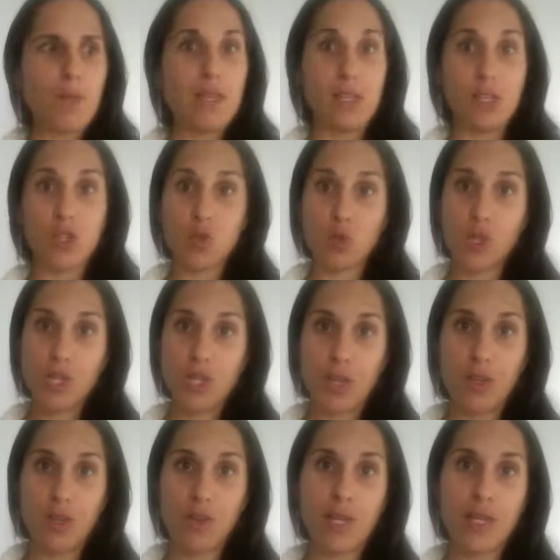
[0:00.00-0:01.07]

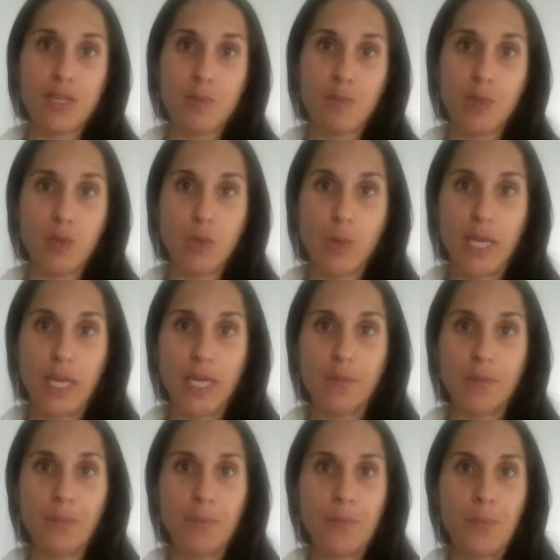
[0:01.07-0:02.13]
distortion there is between
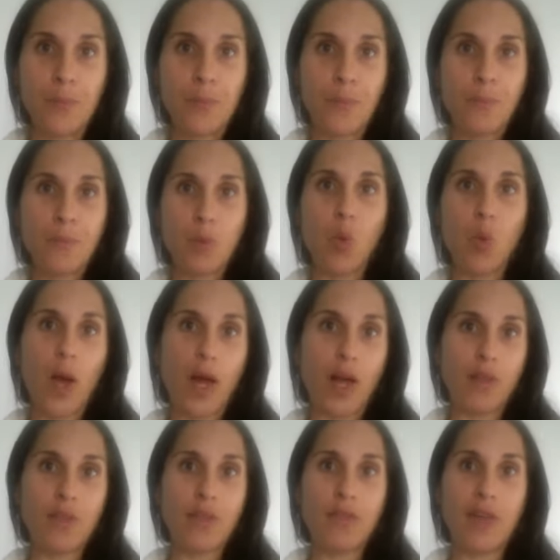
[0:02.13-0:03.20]

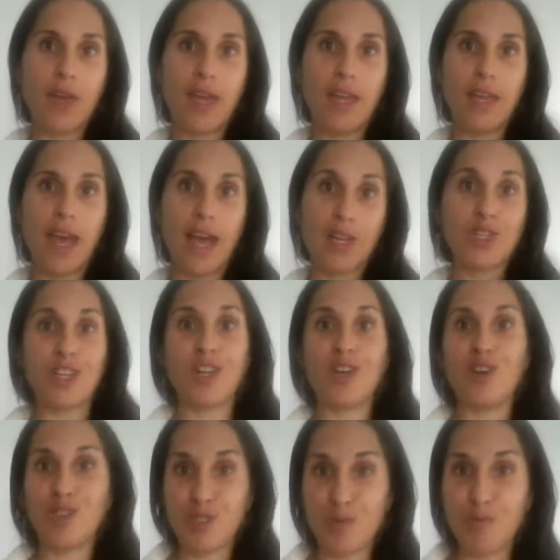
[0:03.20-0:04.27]
wealth and actually
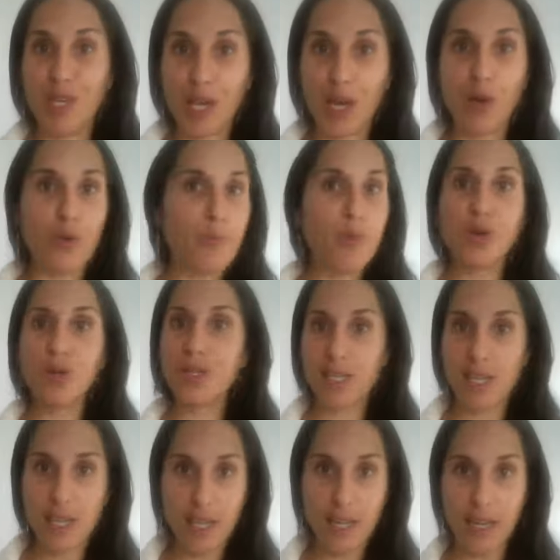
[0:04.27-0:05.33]
also being a good
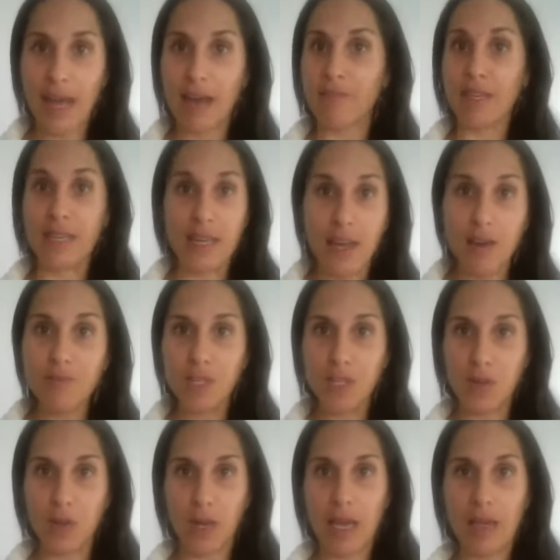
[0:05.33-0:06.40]
person and having love in
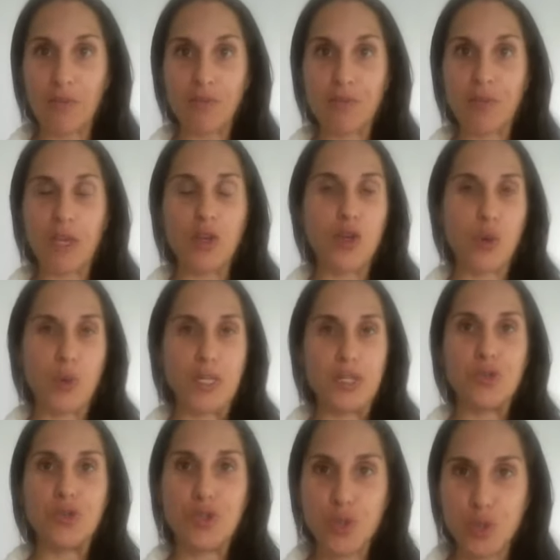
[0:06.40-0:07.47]
your life, that you don't
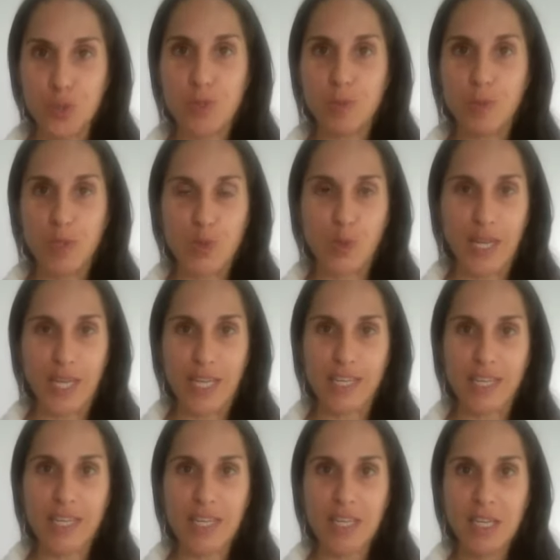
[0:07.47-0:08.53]
choose between
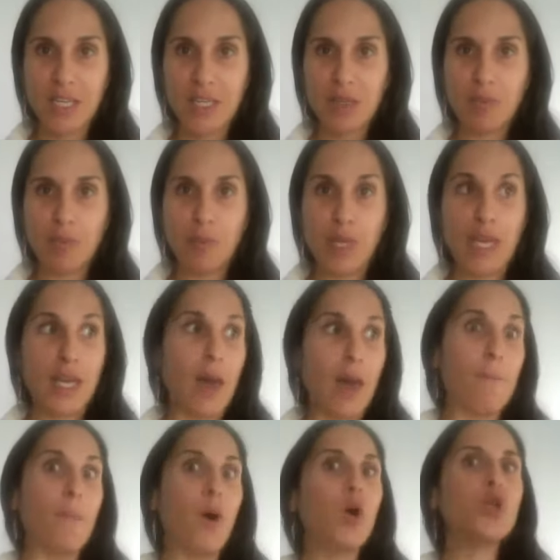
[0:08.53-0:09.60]
being
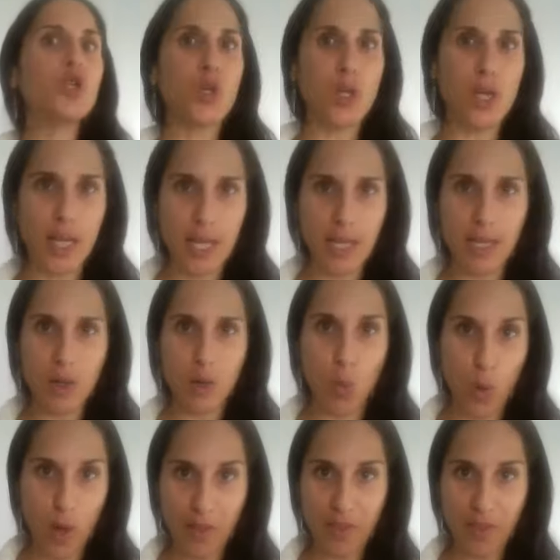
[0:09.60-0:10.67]
emotionally
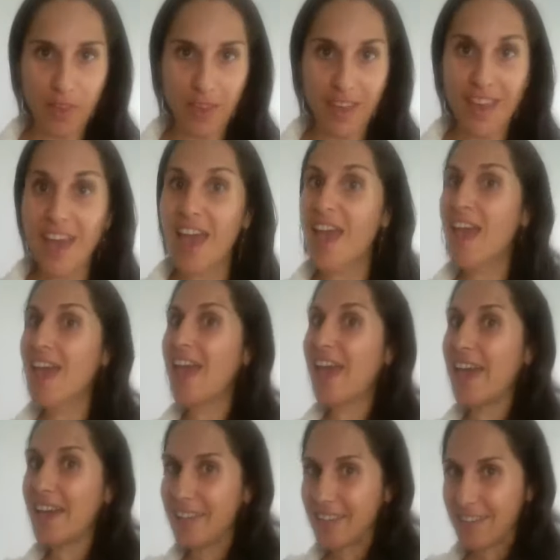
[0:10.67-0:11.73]
wealthy
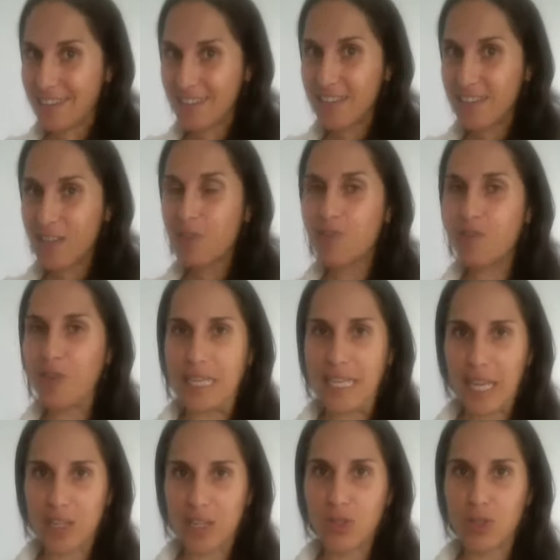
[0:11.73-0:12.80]
and
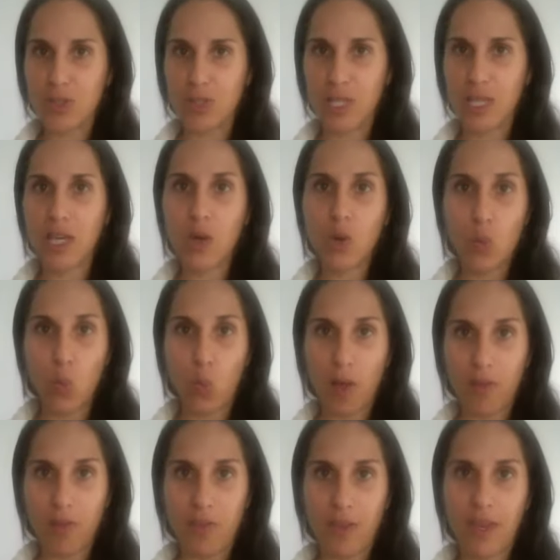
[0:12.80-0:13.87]
financially
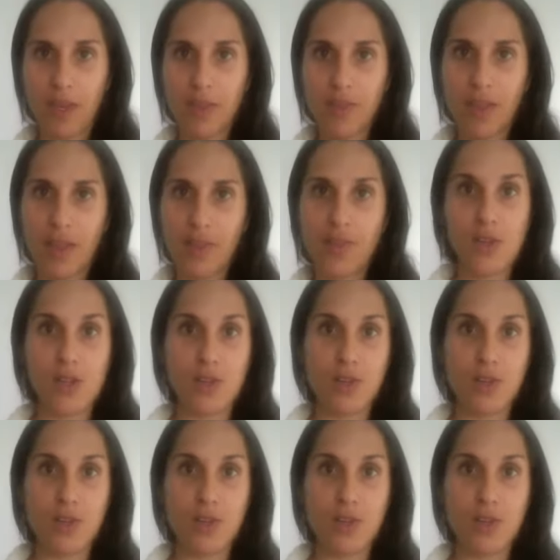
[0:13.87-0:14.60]
wealthy, that